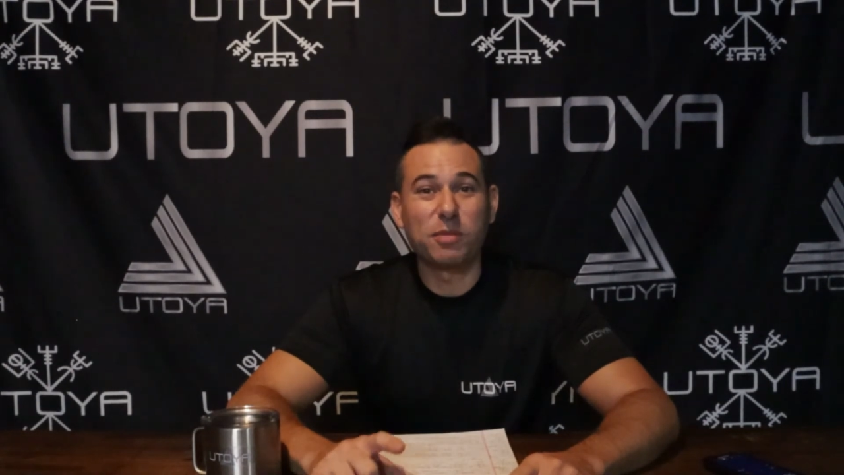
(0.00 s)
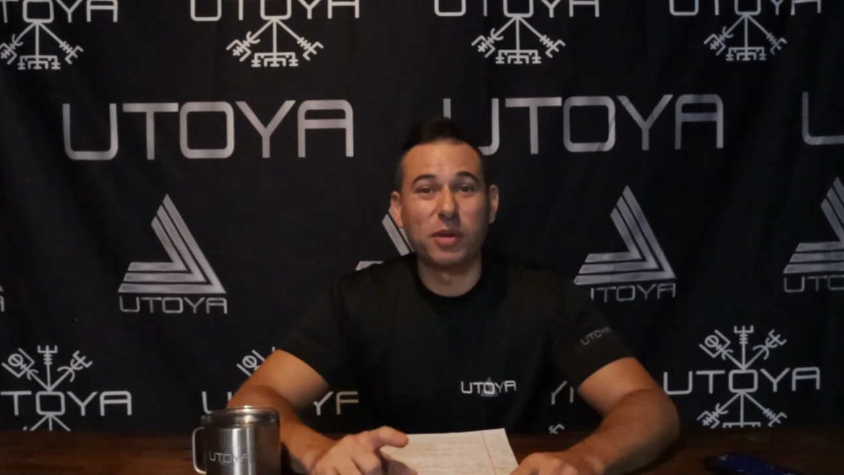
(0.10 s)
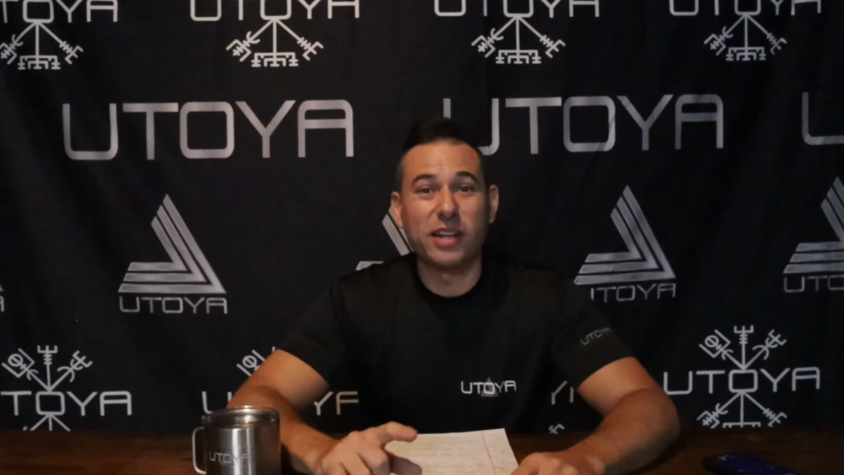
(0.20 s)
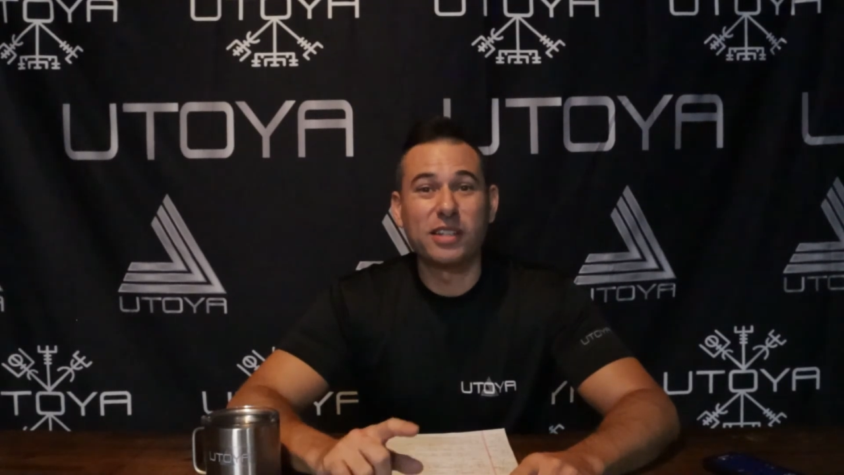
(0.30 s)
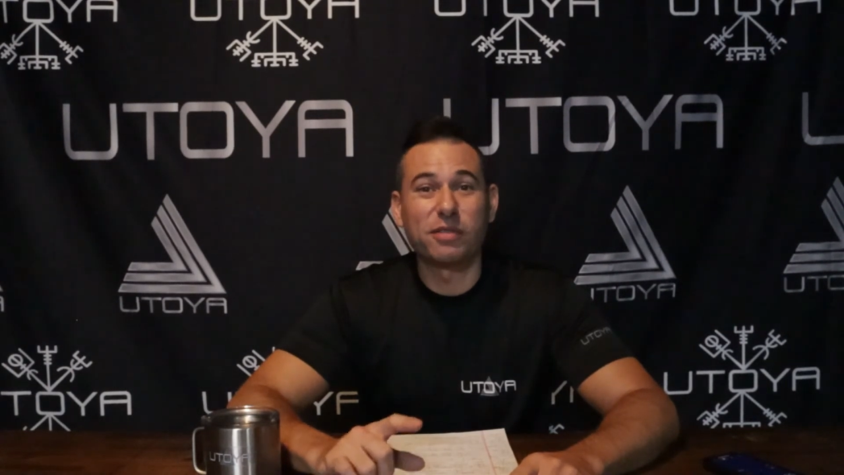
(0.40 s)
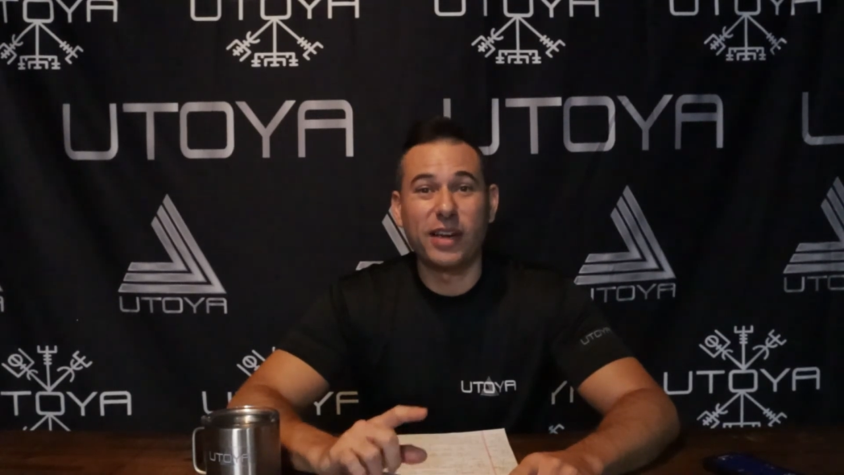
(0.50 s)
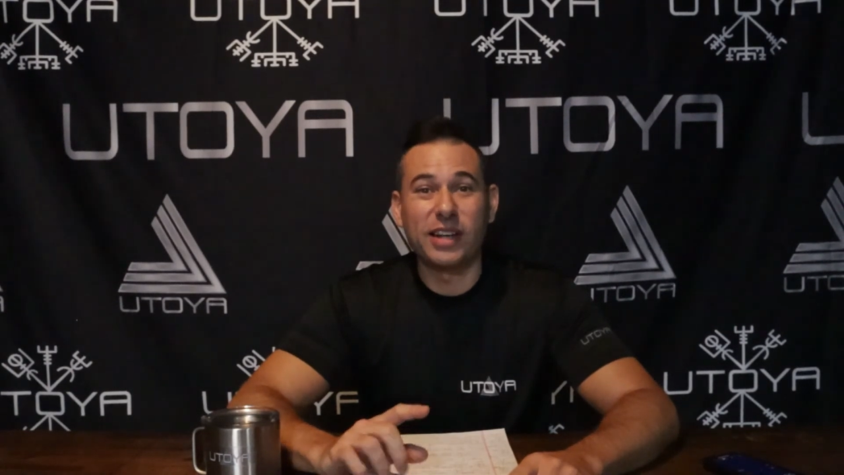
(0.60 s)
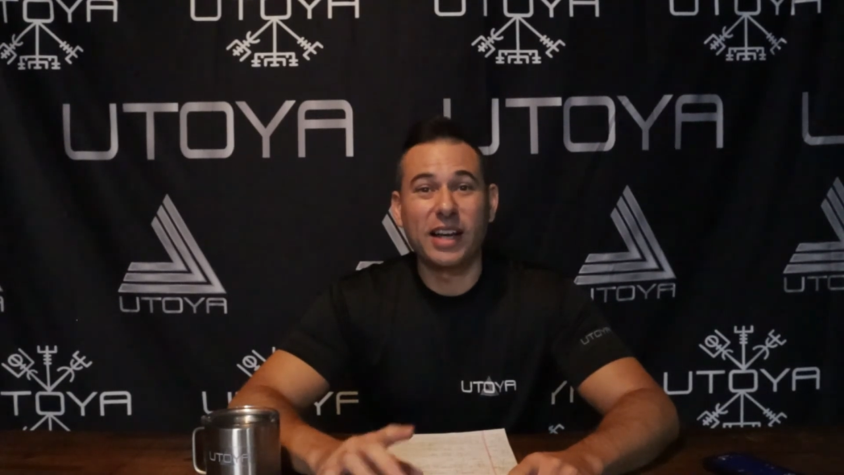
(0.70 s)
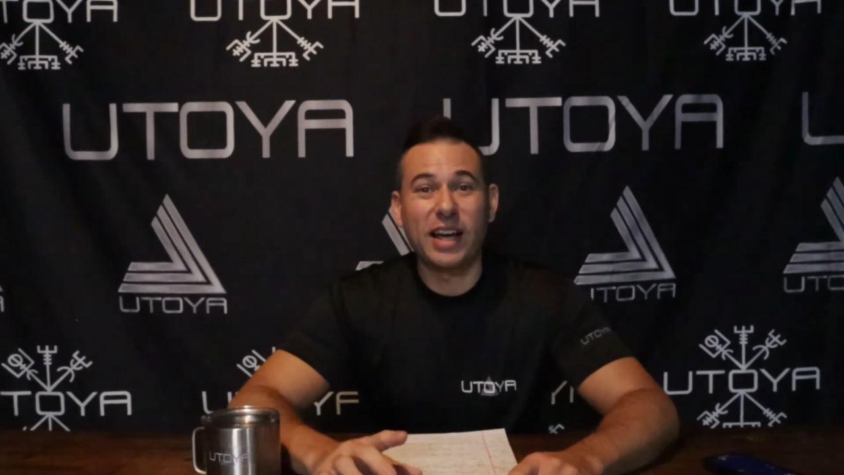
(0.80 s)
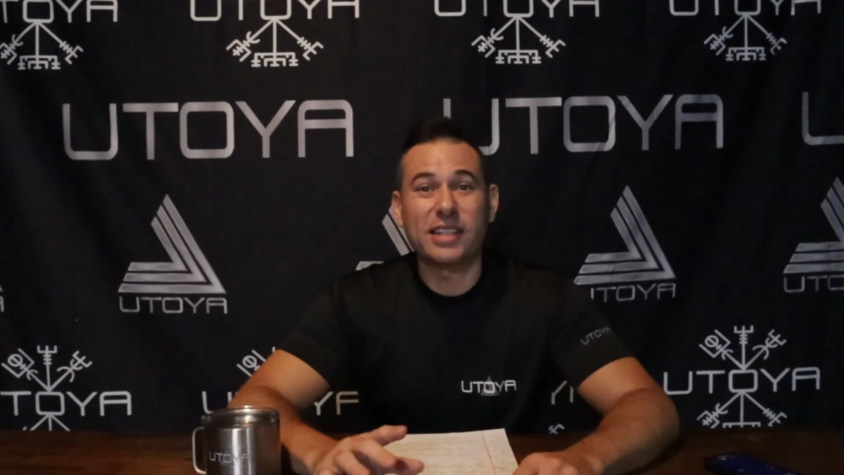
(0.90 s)
but it is a
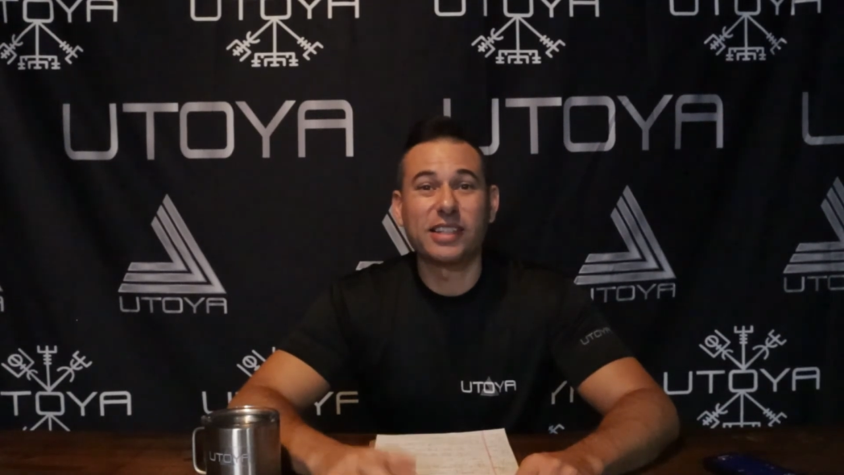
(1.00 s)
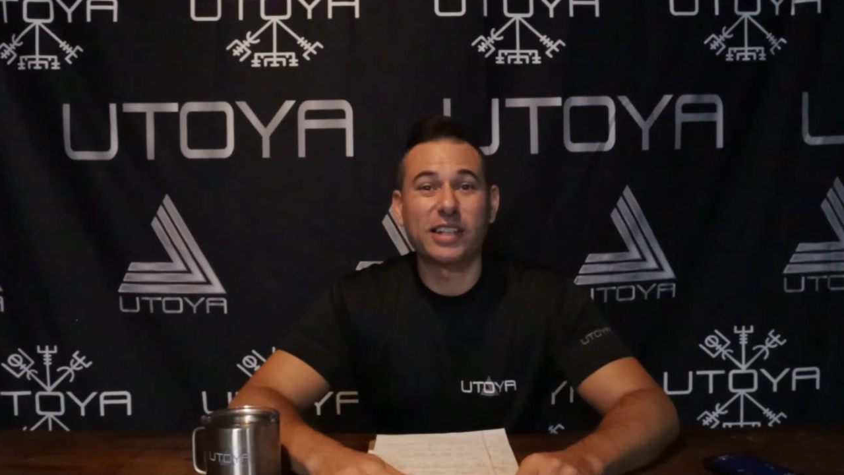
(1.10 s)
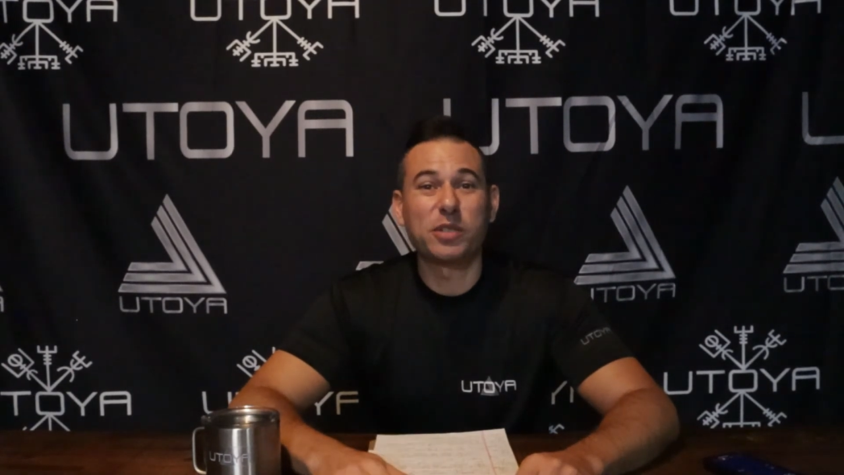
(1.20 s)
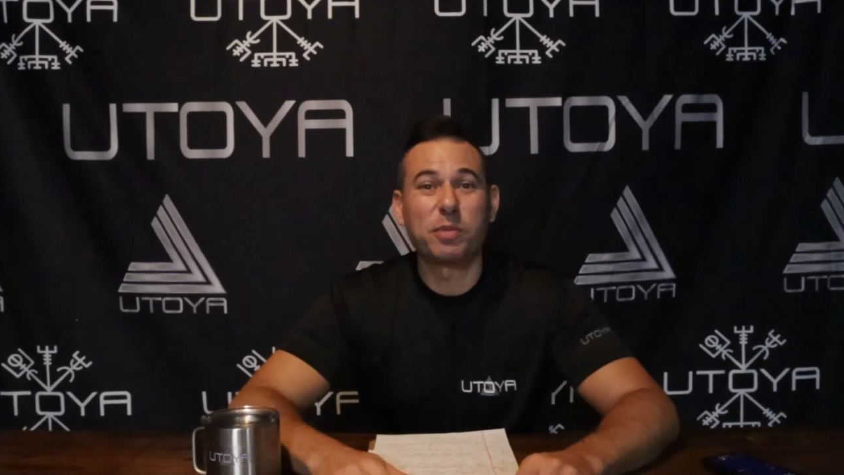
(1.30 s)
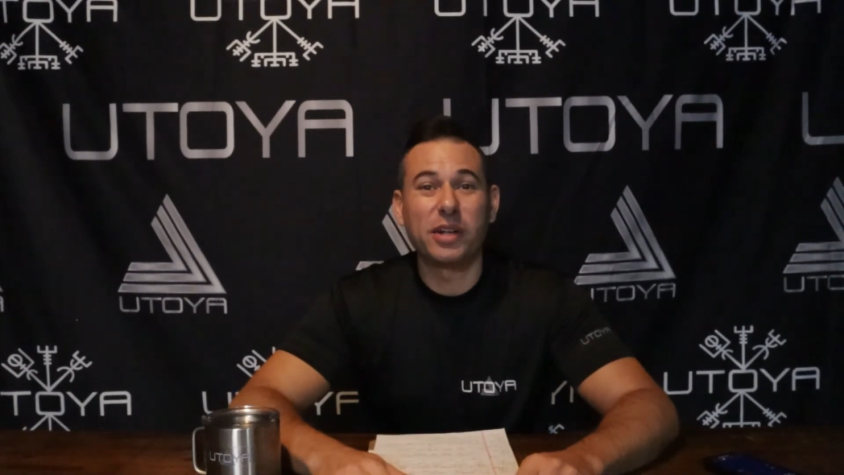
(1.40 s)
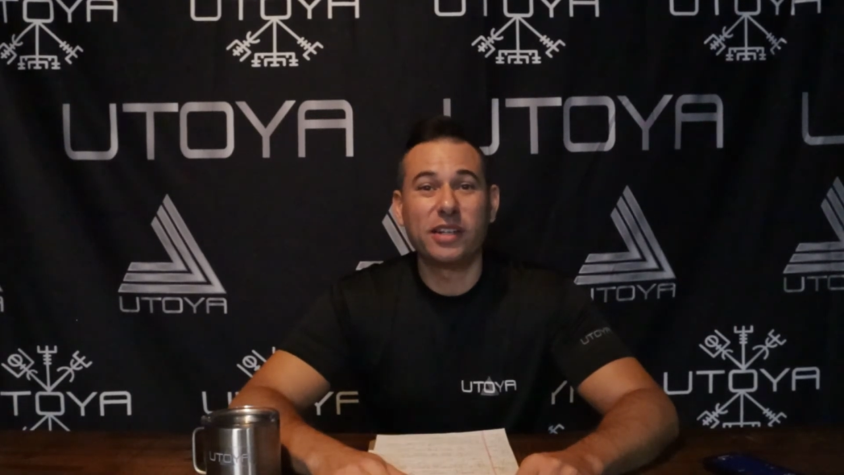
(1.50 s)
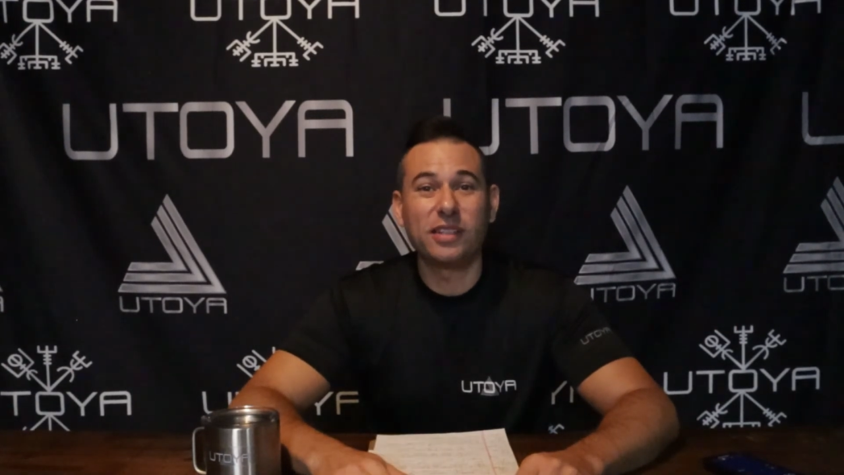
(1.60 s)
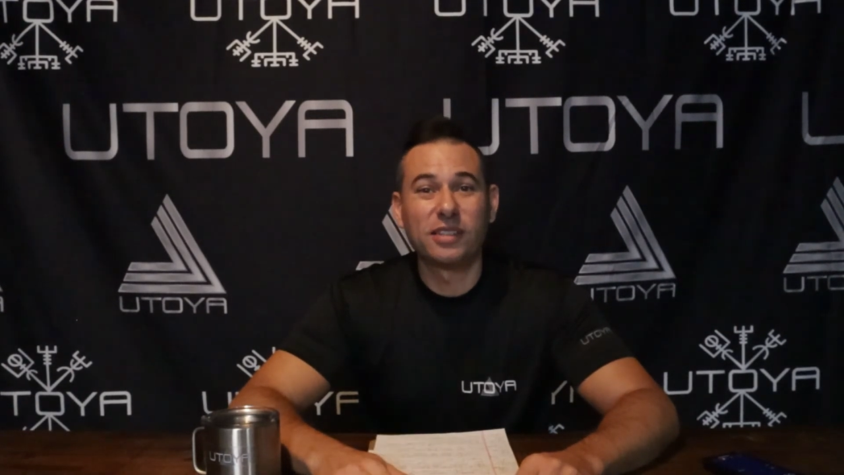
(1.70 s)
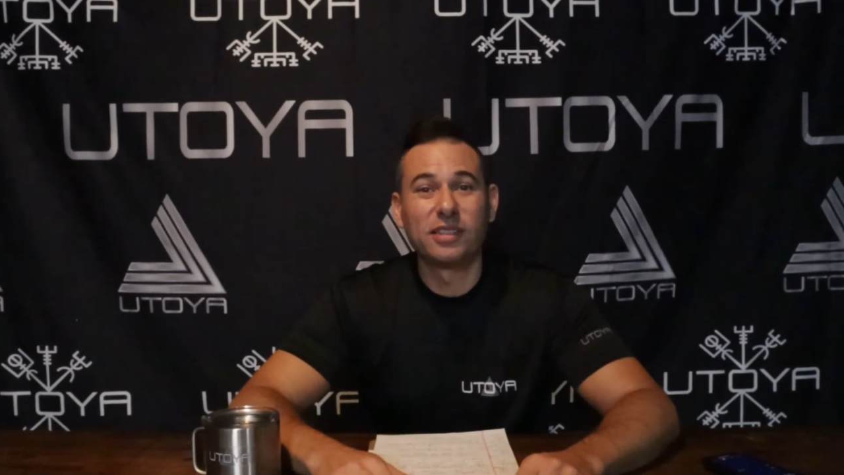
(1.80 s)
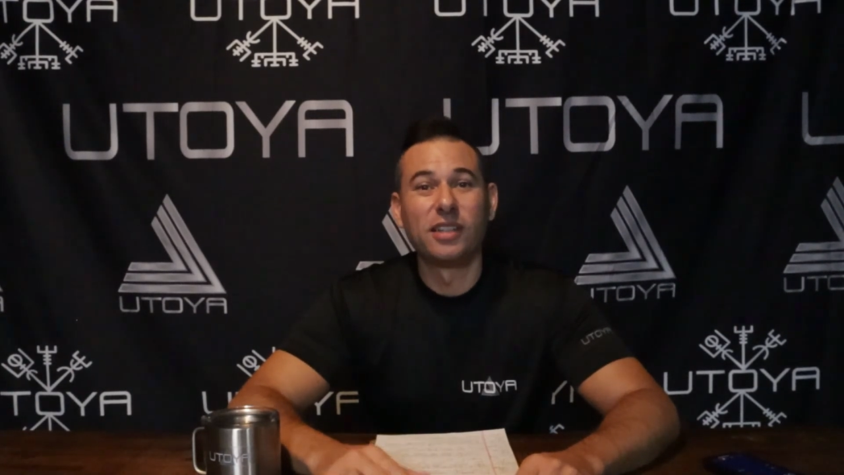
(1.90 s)
fantastic
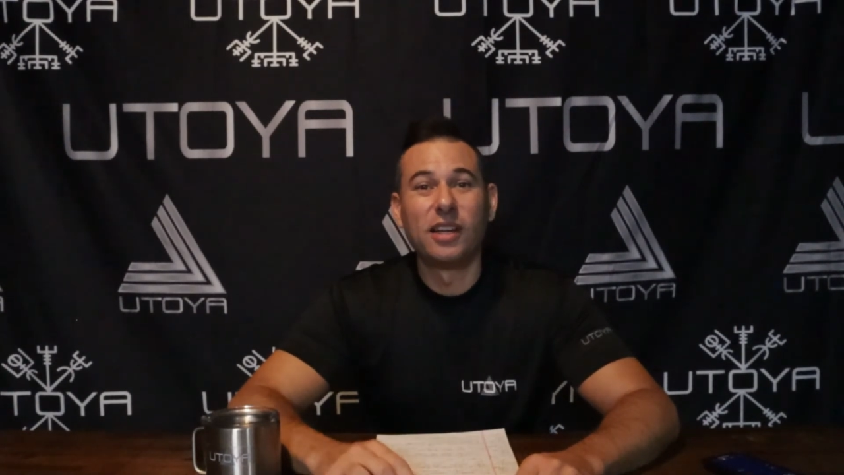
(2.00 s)
experience.